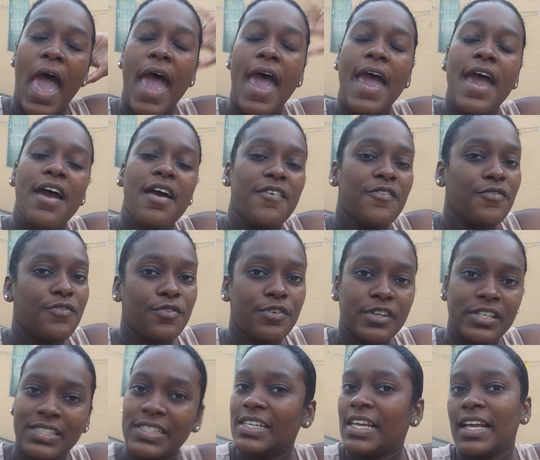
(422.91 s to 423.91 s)
every
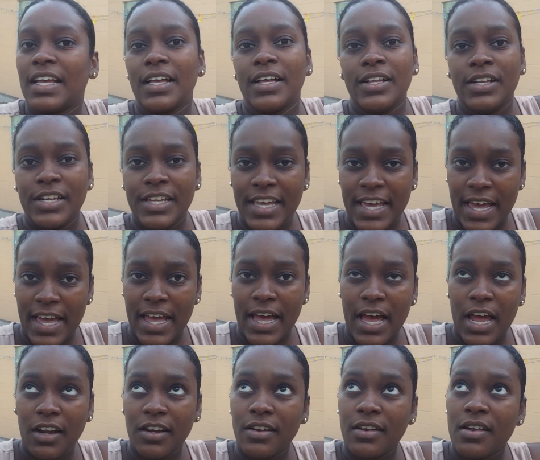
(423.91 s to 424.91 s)
single year,
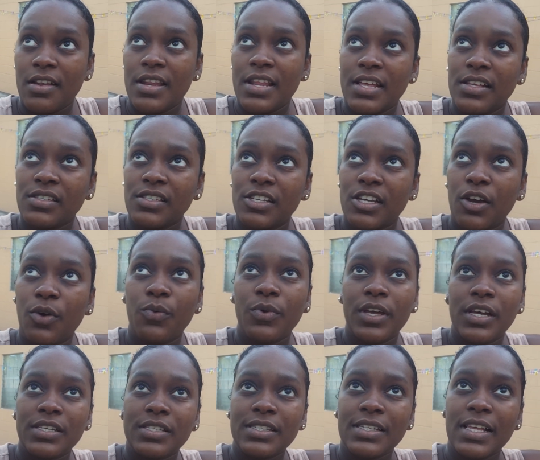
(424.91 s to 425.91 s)
and this year we
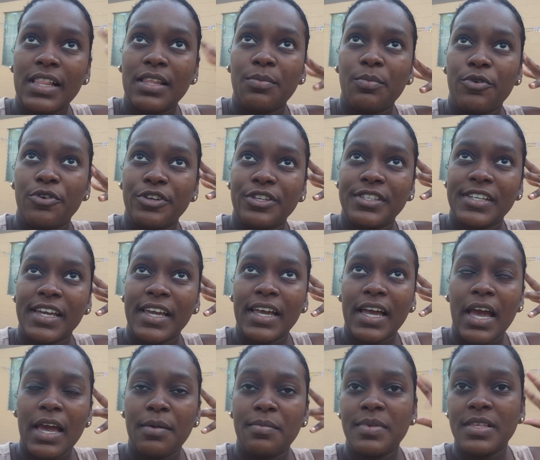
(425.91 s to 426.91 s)
are celebrating,
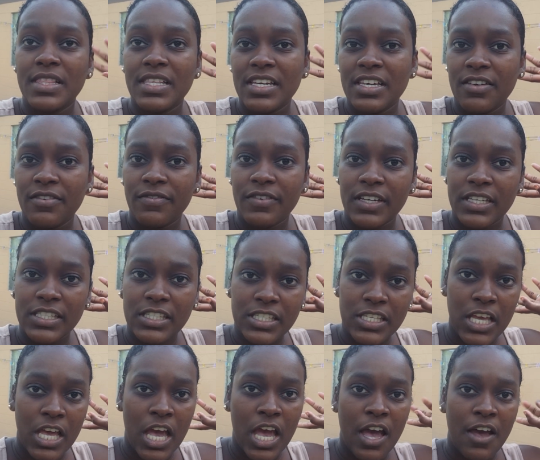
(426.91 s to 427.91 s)
I believe it's
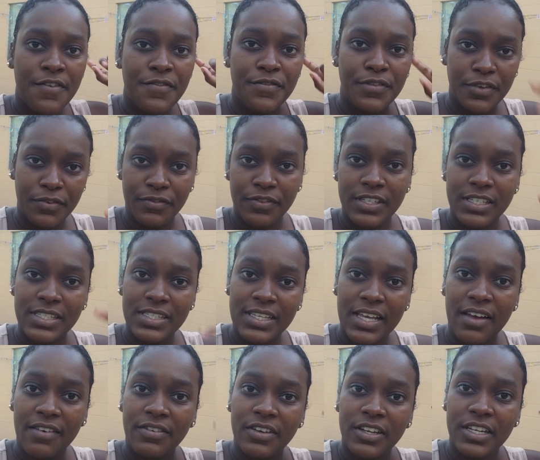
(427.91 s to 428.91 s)

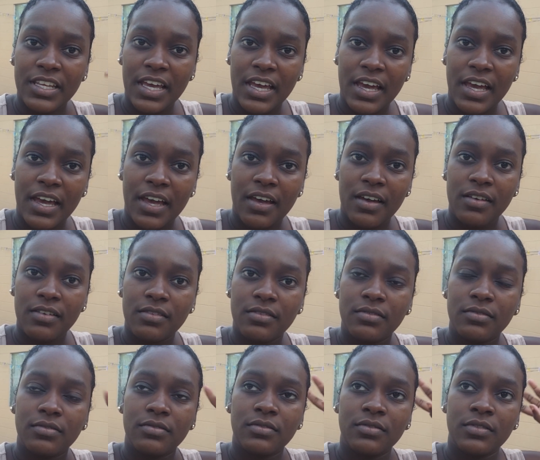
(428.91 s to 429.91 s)
57 years
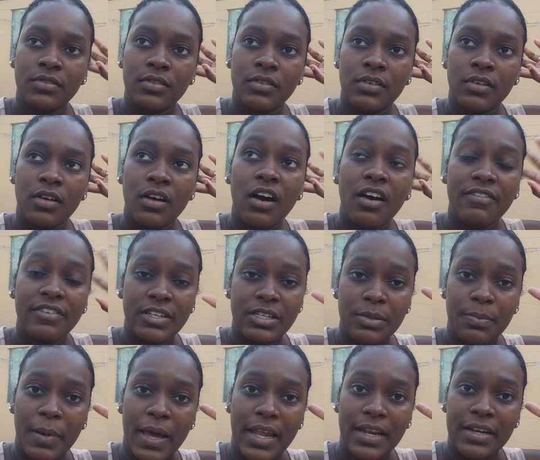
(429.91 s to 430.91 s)
of
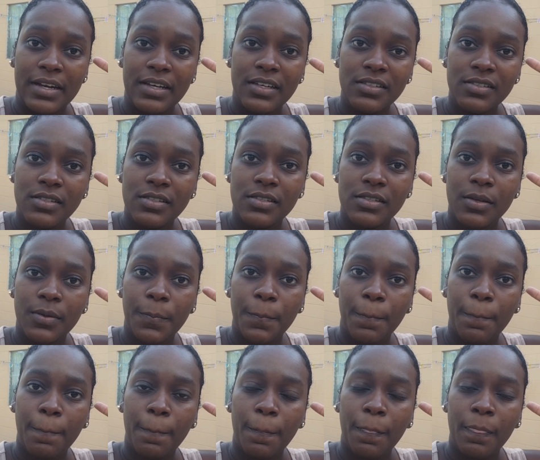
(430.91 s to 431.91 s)
independence.
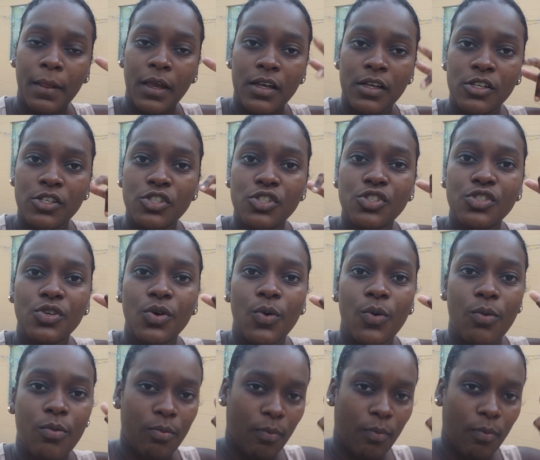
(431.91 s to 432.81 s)
So